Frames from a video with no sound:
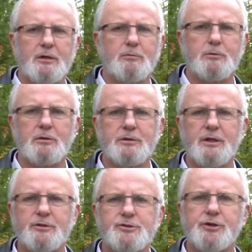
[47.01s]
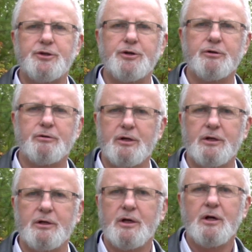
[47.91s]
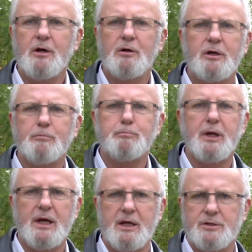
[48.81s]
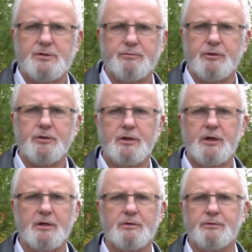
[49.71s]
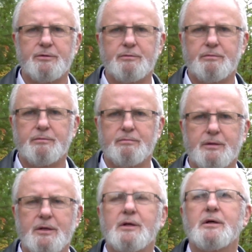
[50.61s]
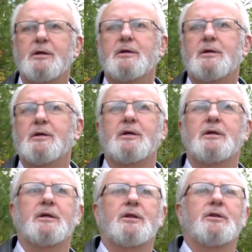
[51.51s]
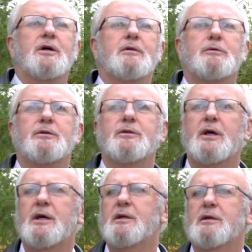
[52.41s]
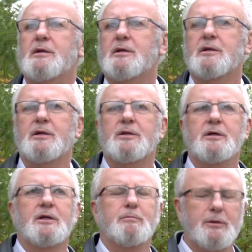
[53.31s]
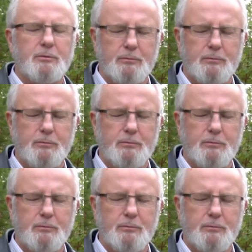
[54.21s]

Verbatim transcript: the world that there's cure in plants for good health. And I thought about that, and I thought about,